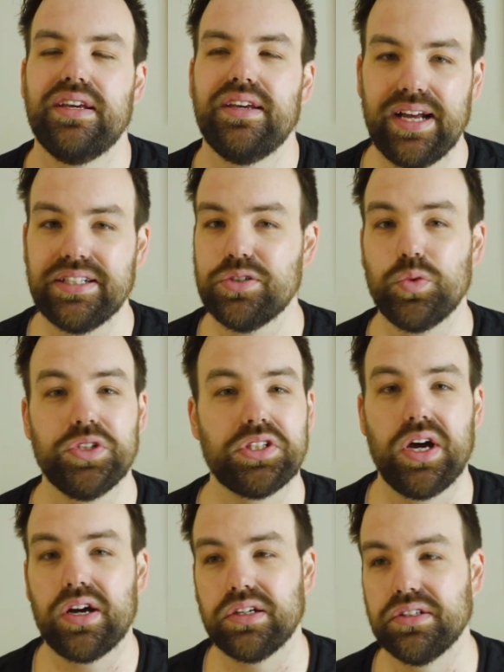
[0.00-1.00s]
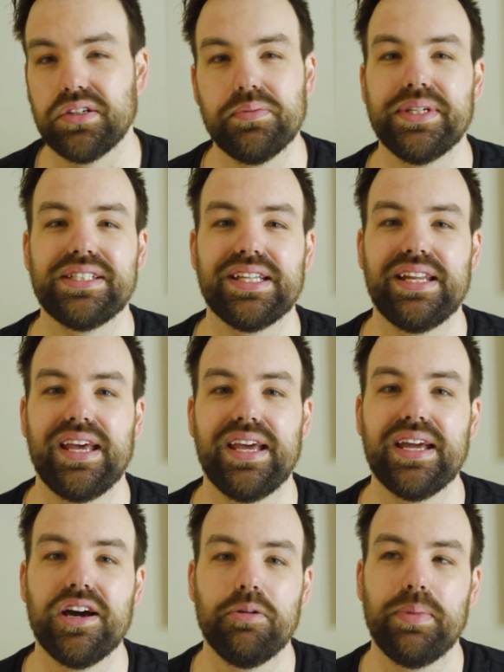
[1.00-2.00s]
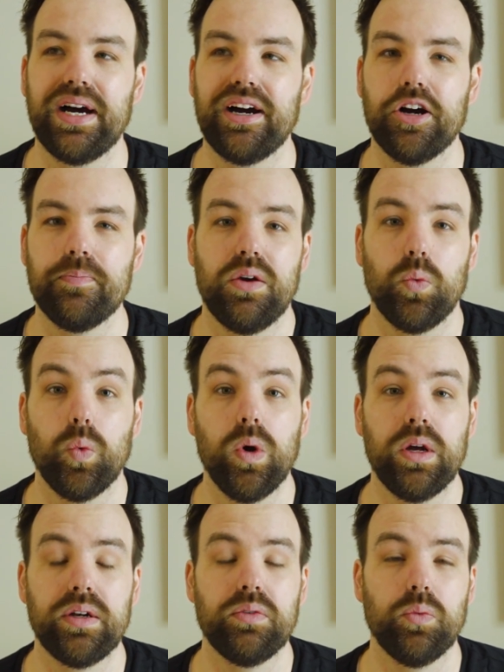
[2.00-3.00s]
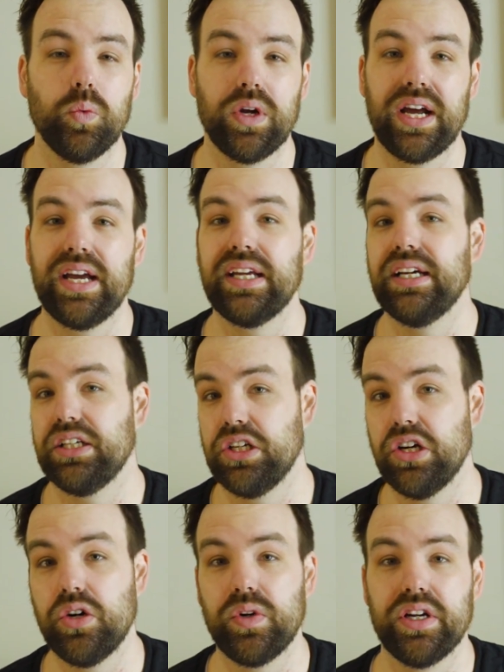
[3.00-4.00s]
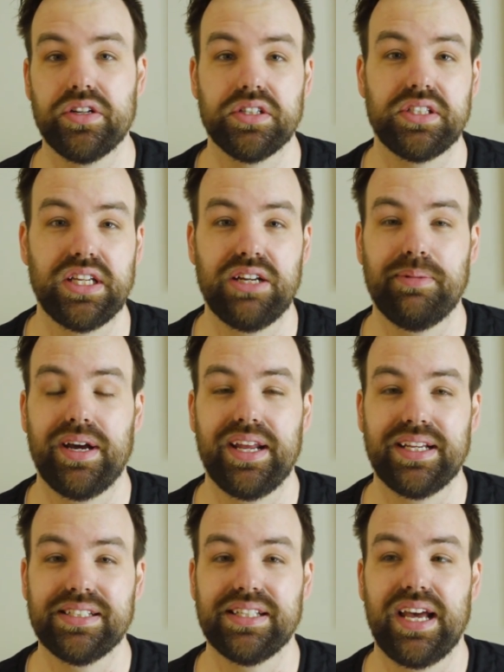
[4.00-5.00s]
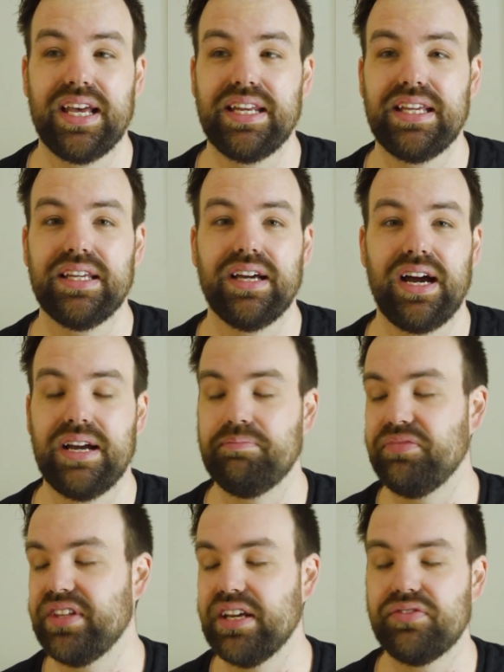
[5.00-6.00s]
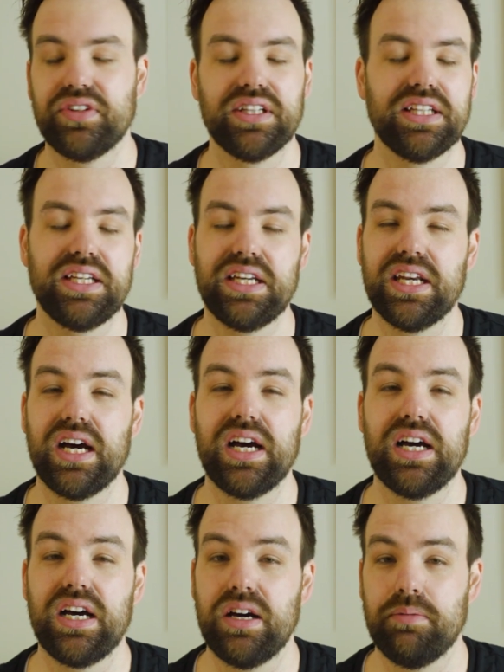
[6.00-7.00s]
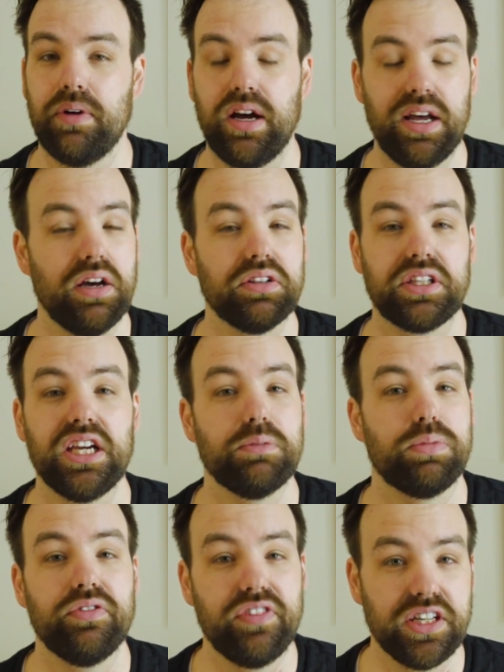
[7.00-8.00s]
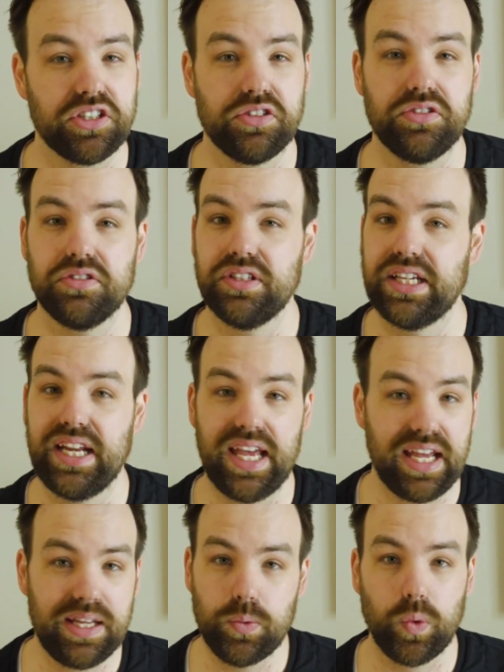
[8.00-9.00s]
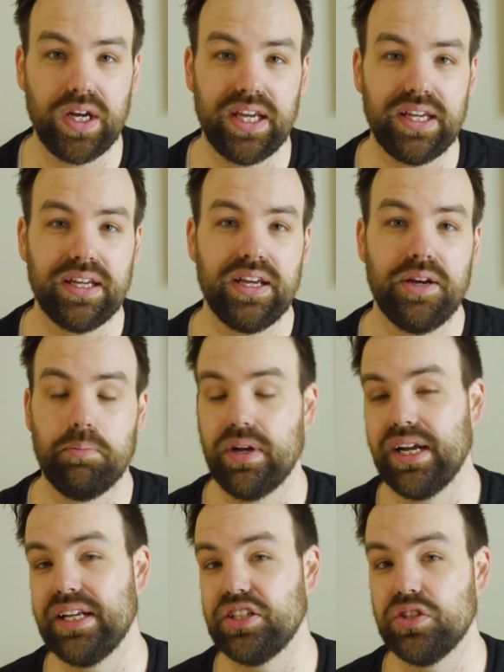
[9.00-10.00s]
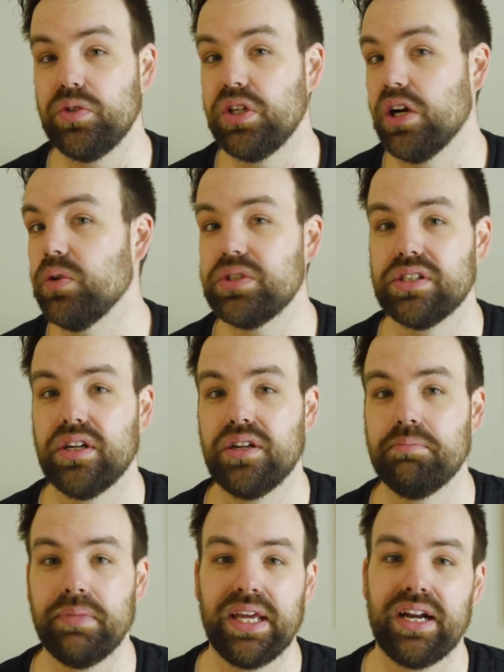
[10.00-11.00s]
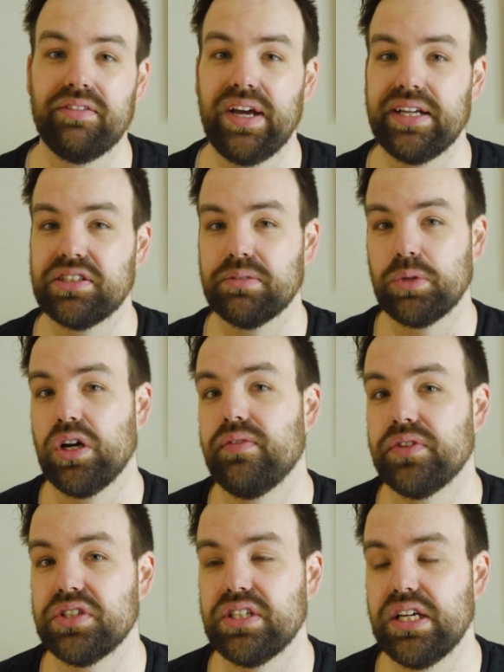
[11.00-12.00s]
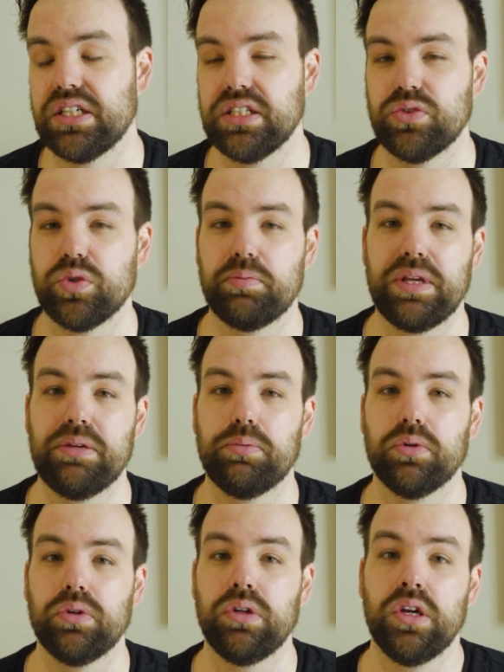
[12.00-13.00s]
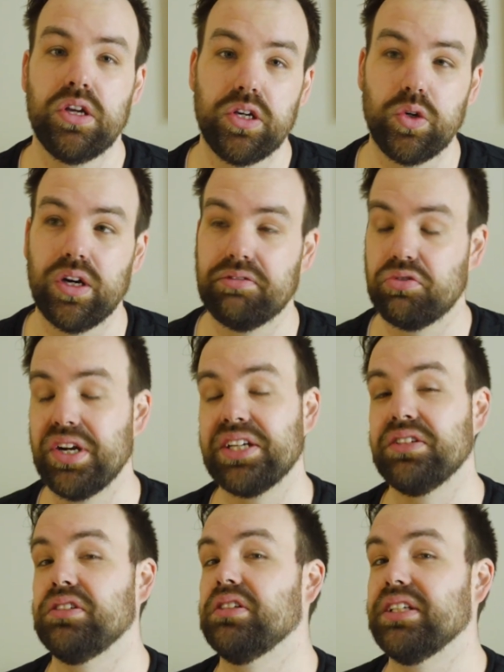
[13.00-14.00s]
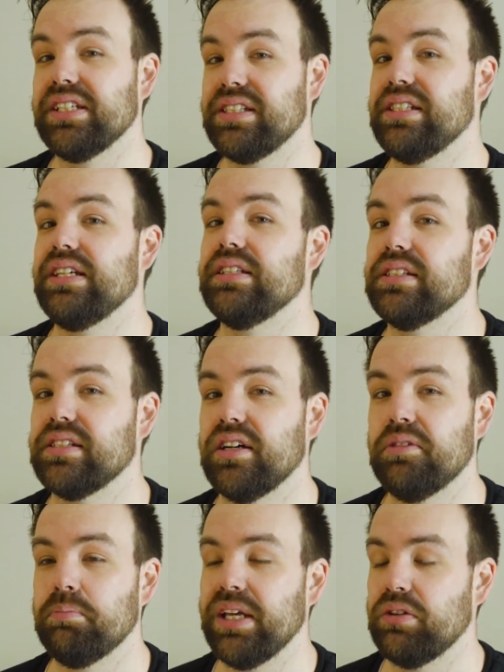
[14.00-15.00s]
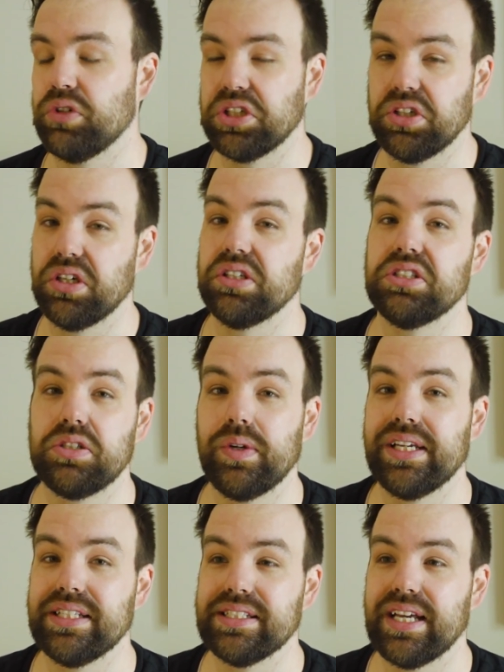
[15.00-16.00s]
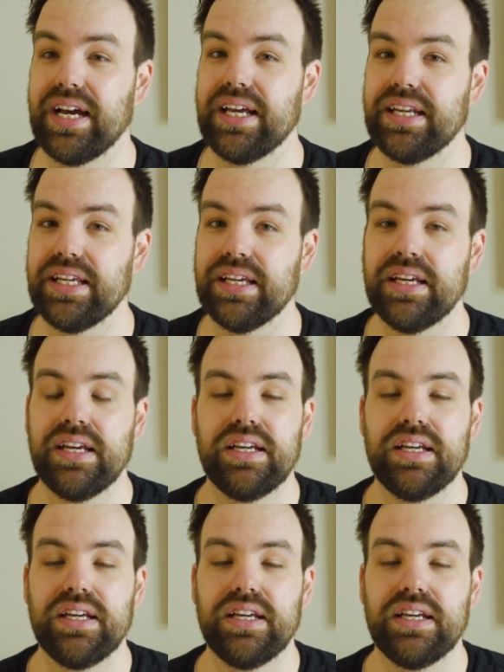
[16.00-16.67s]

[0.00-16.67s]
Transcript: I just want to talk a little bit today about, one, what I know and understand about anxiety. I'm definitely not a healthcare professional in any way, but I do know some, and I've had some conversations with people who have regularly seen some in regards to anxiety.